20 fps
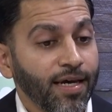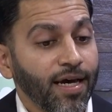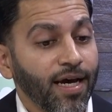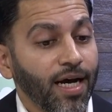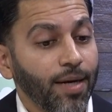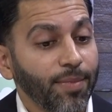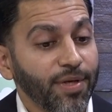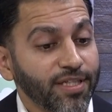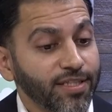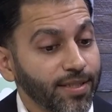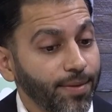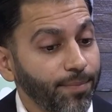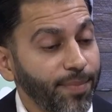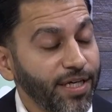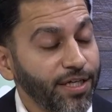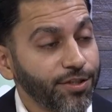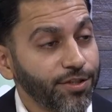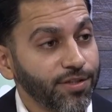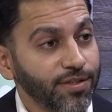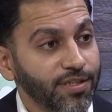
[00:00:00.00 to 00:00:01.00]
In some
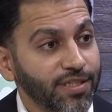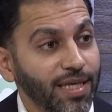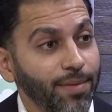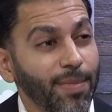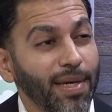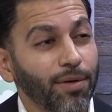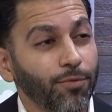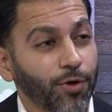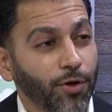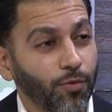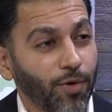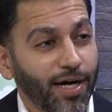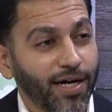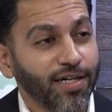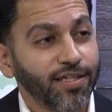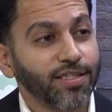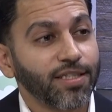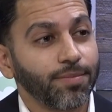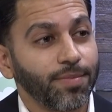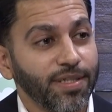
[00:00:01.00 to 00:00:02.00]
patients, they may
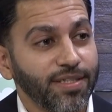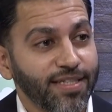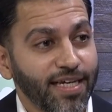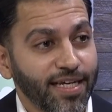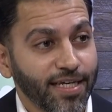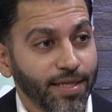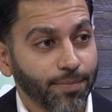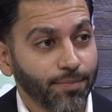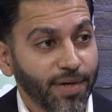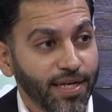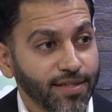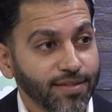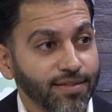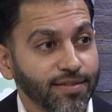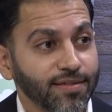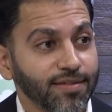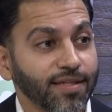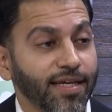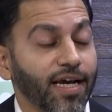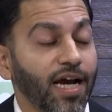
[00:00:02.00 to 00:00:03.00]
require to be taking
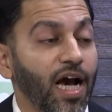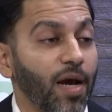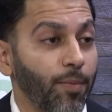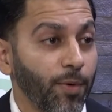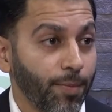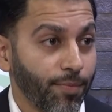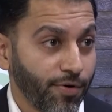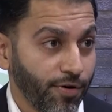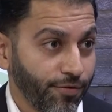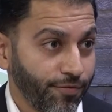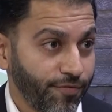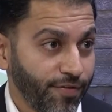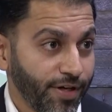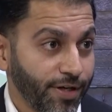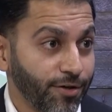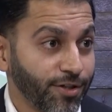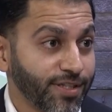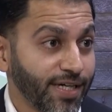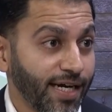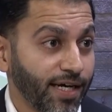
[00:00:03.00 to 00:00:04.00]
medicines like
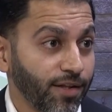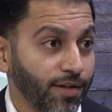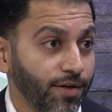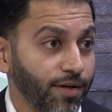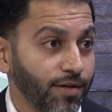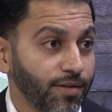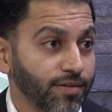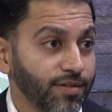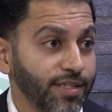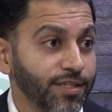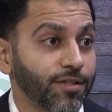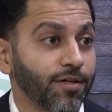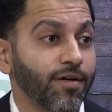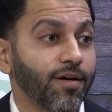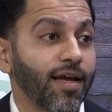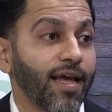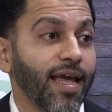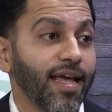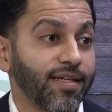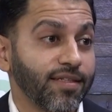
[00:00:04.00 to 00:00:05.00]
ibuprofen or Tylenol. These
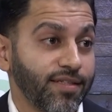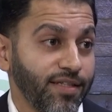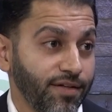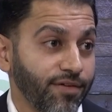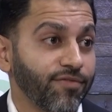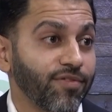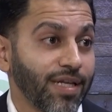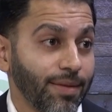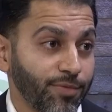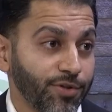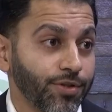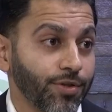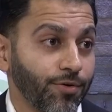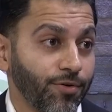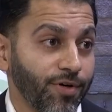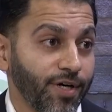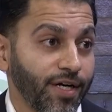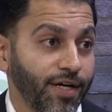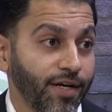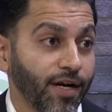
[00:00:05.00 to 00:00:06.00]
are
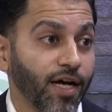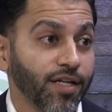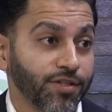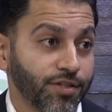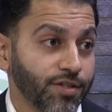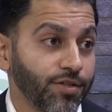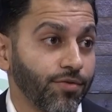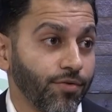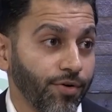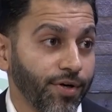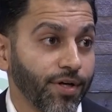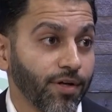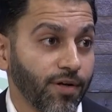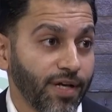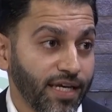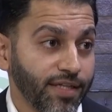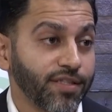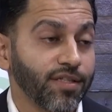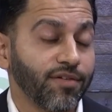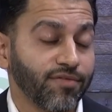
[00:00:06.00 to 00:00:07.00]
anti-inflammatory,
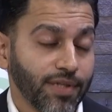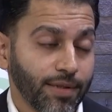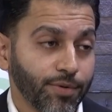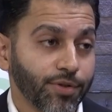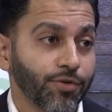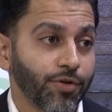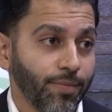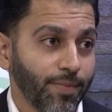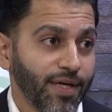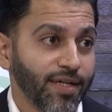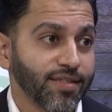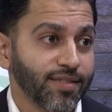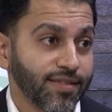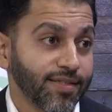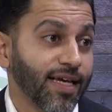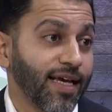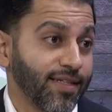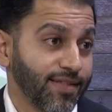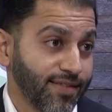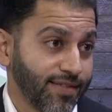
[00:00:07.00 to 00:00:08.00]
non-steroidal anti-inflammatory
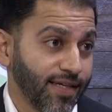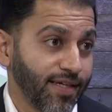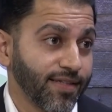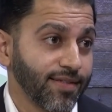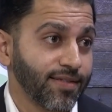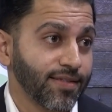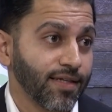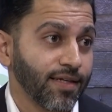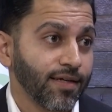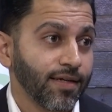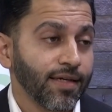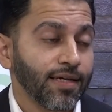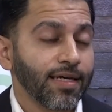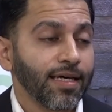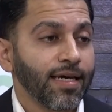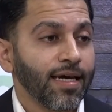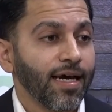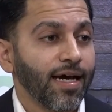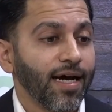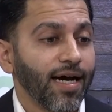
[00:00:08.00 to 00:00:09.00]
medicines, NSAIDs.
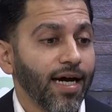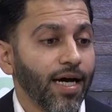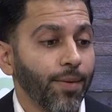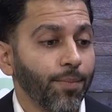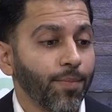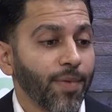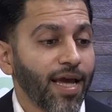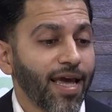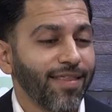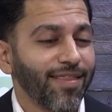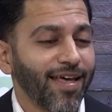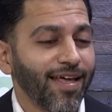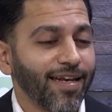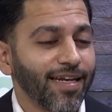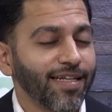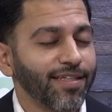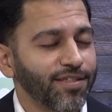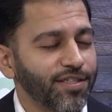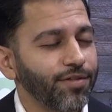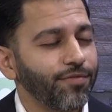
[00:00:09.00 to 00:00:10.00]
And then
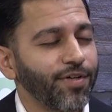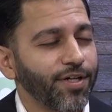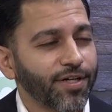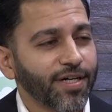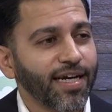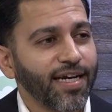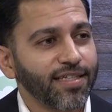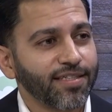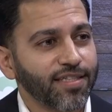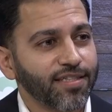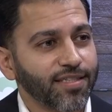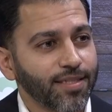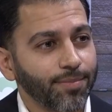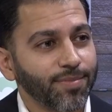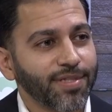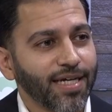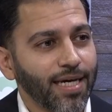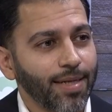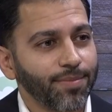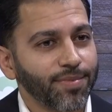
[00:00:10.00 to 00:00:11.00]
in severe cases,
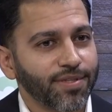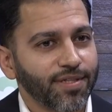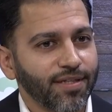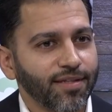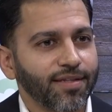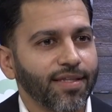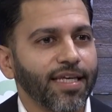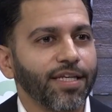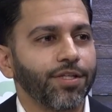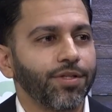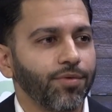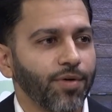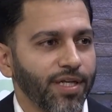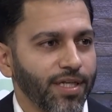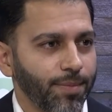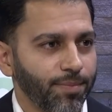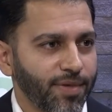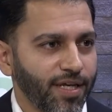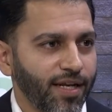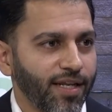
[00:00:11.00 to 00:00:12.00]
sometimes they do
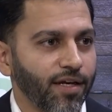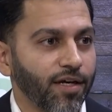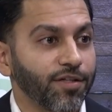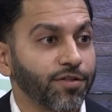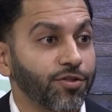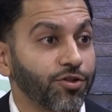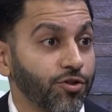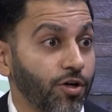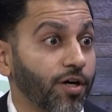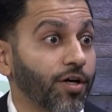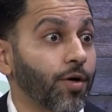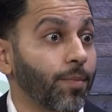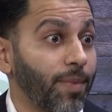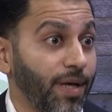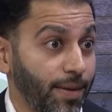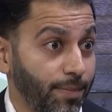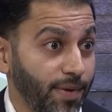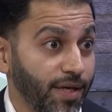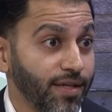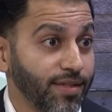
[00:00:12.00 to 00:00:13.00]
end up getting on stronger
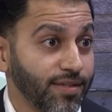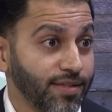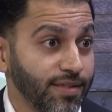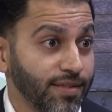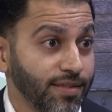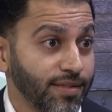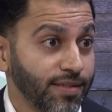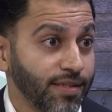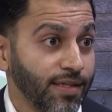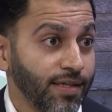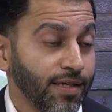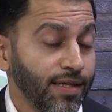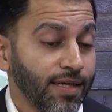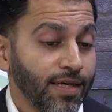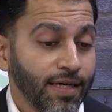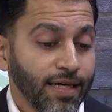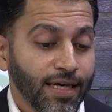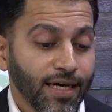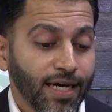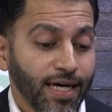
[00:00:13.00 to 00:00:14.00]
pain medicines.
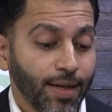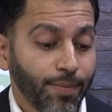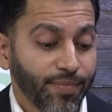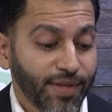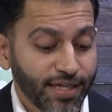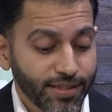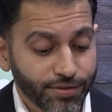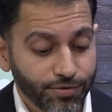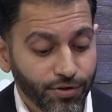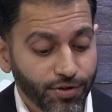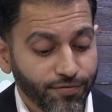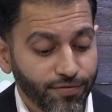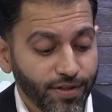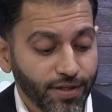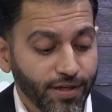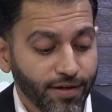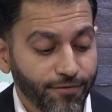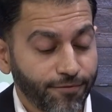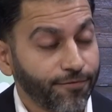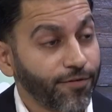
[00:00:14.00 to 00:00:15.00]
That's sort of
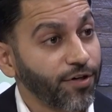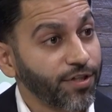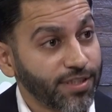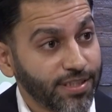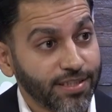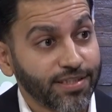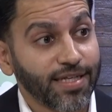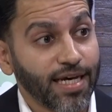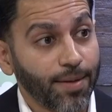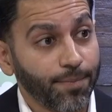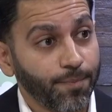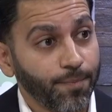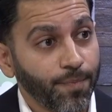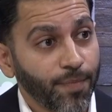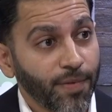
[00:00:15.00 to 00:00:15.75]
the first step.